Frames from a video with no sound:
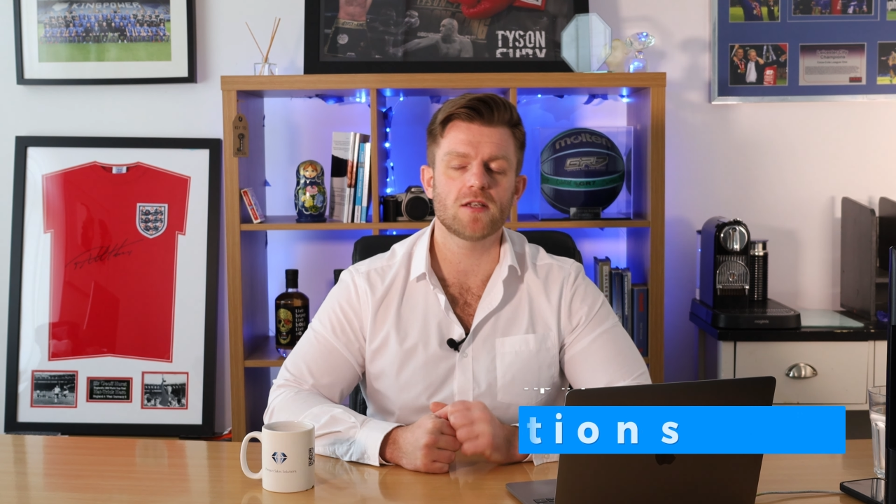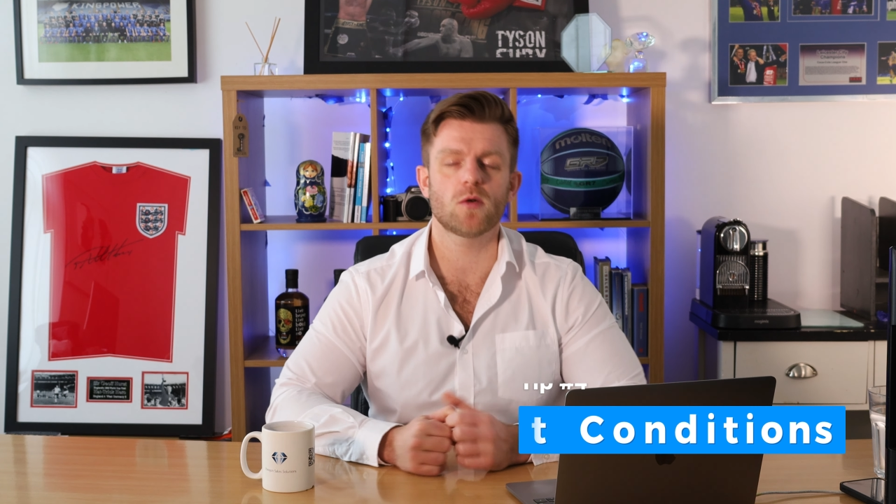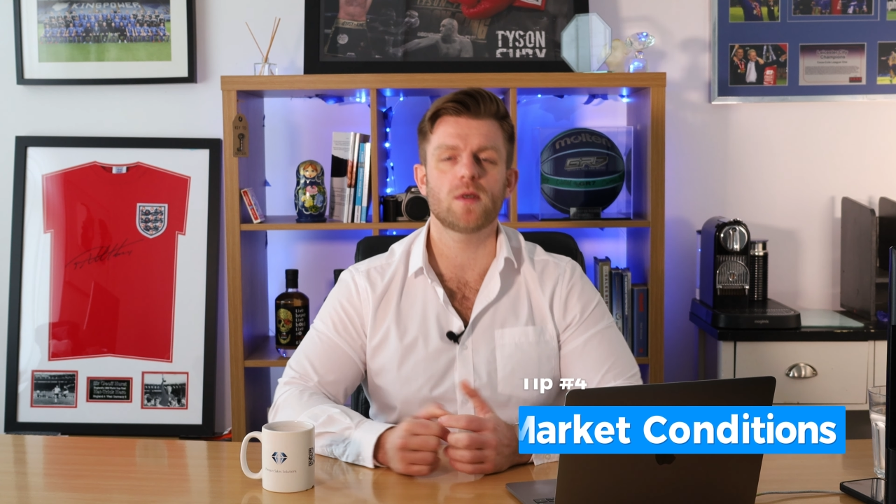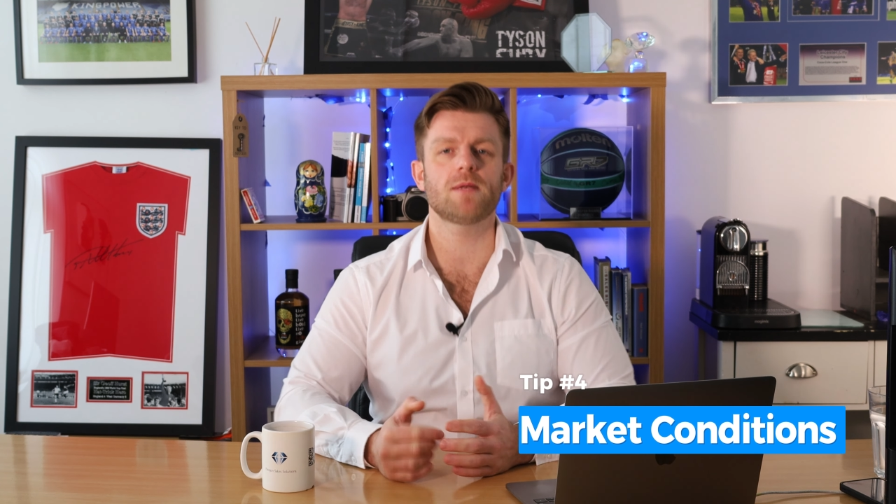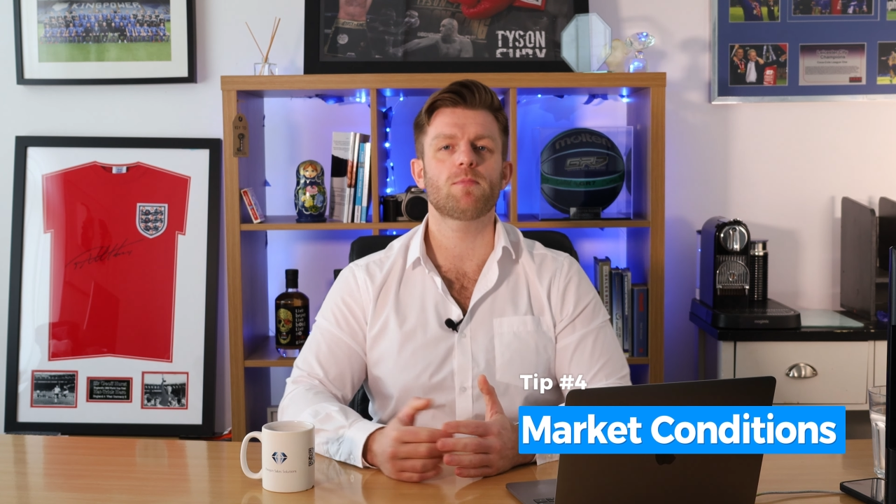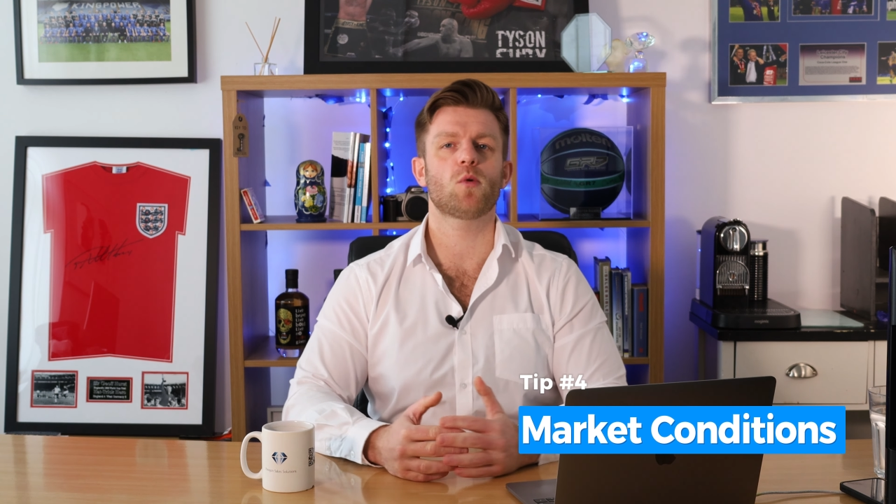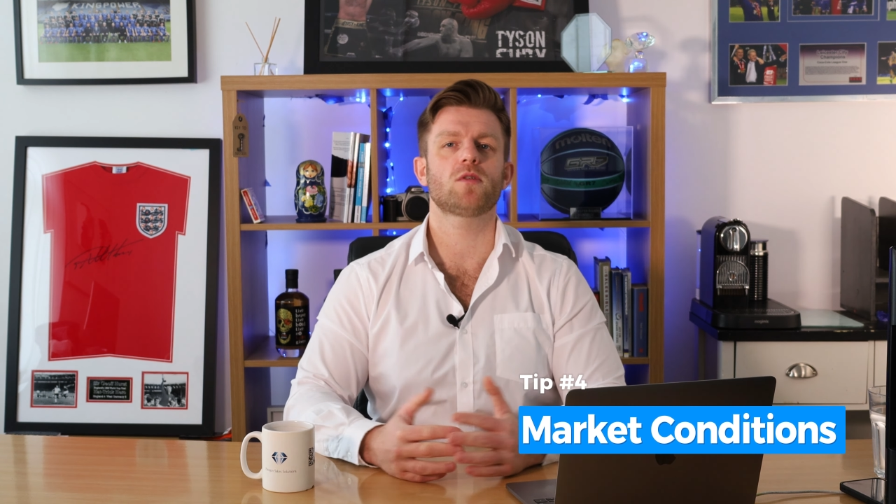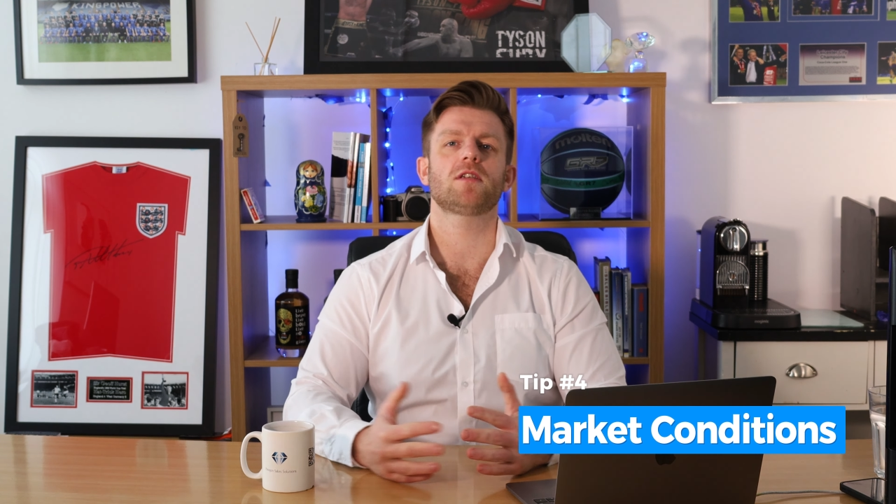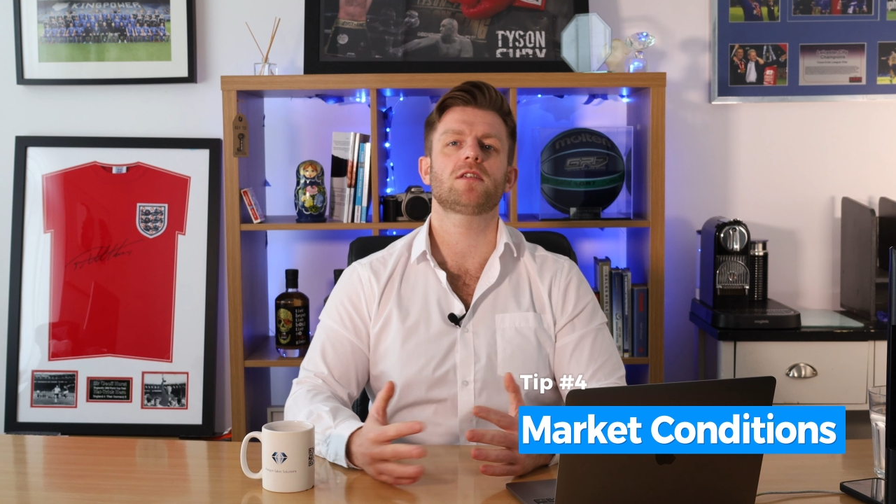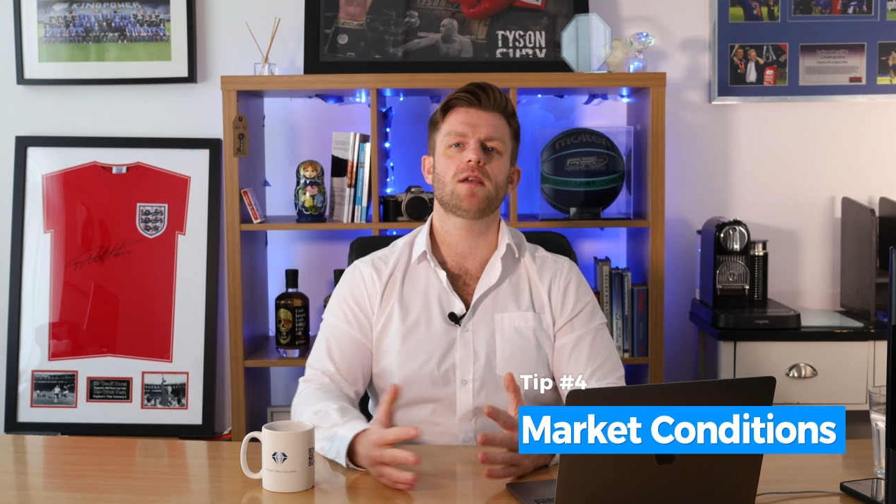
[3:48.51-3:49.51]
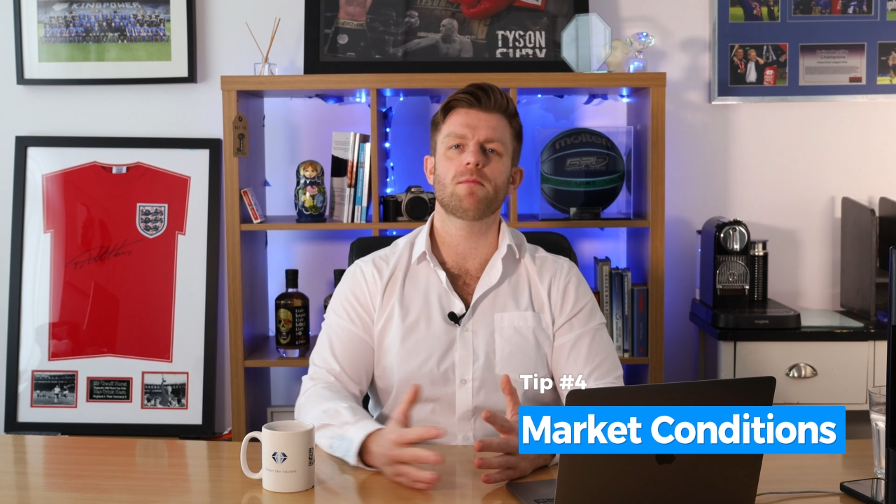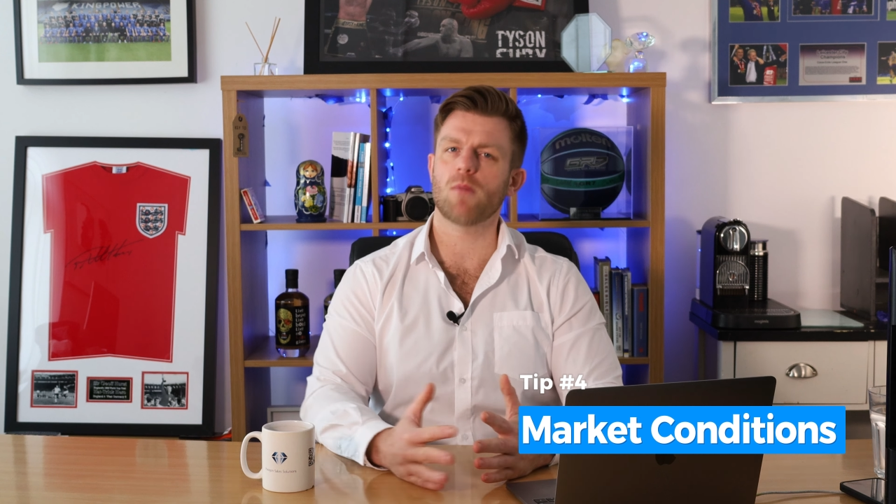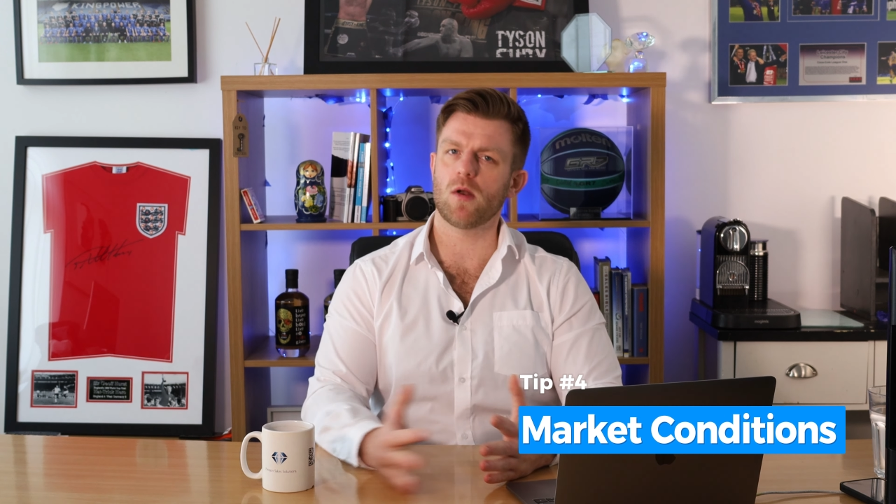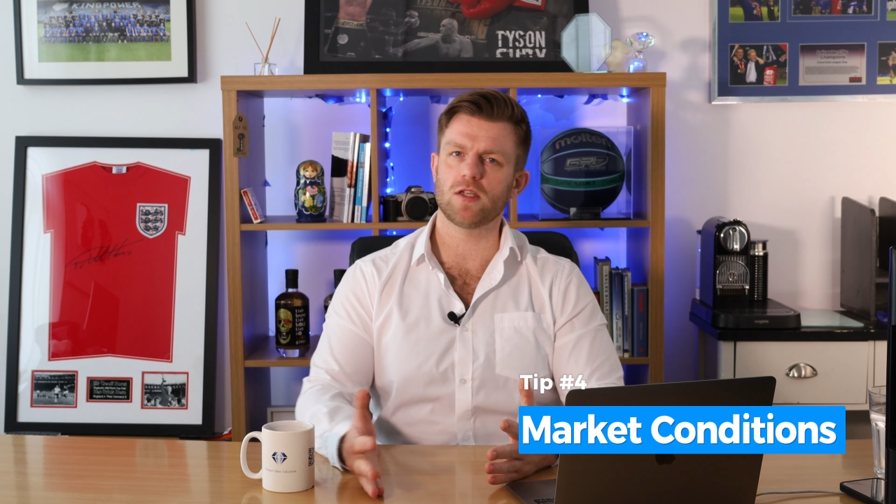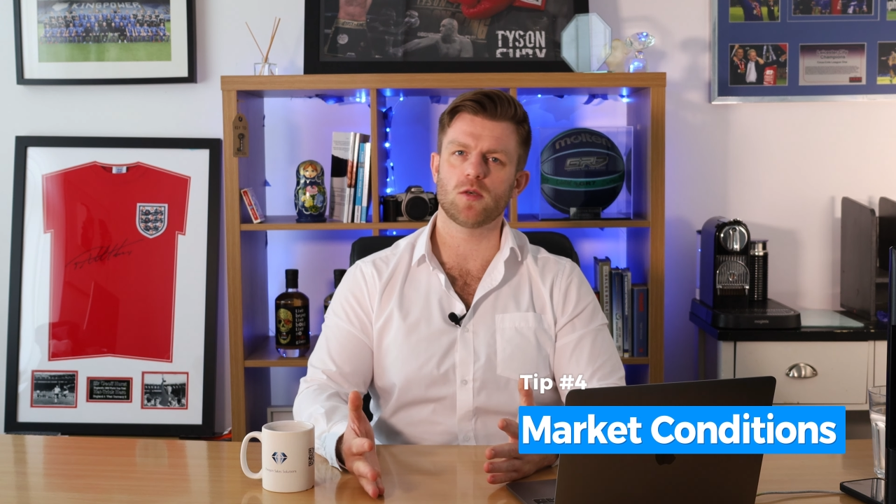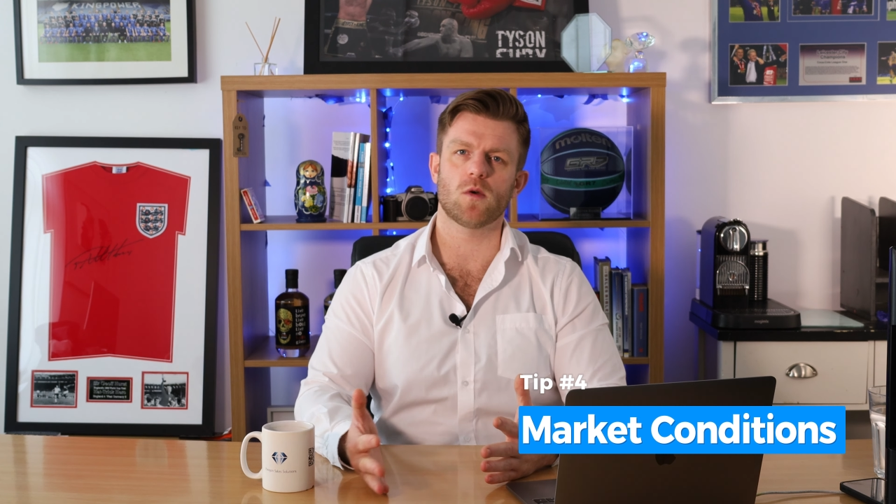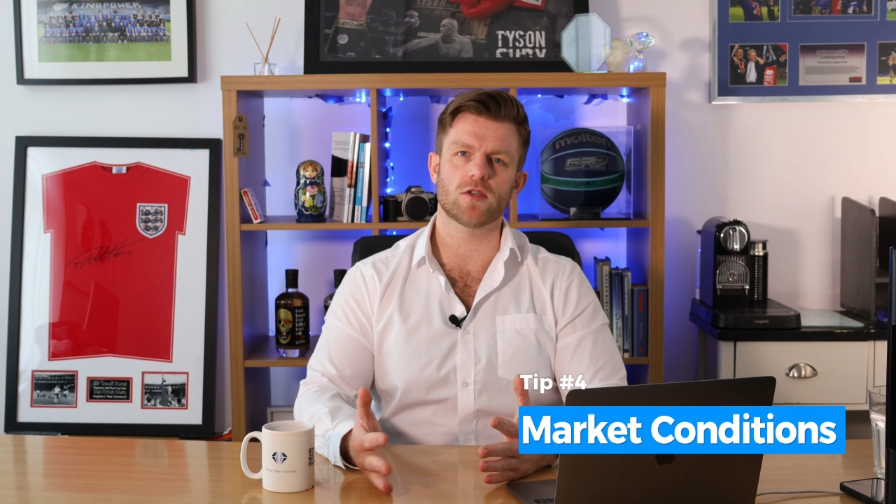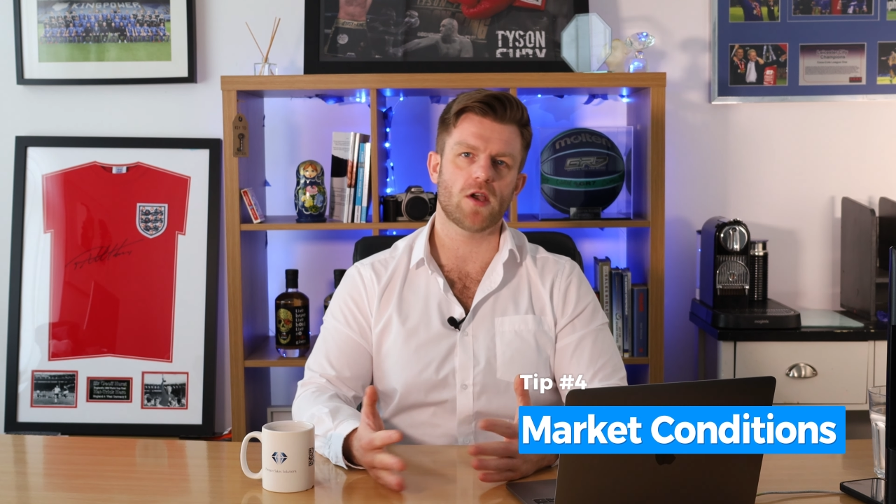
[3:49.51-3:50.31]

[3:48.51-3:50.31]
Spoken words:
It's always important to monitor what's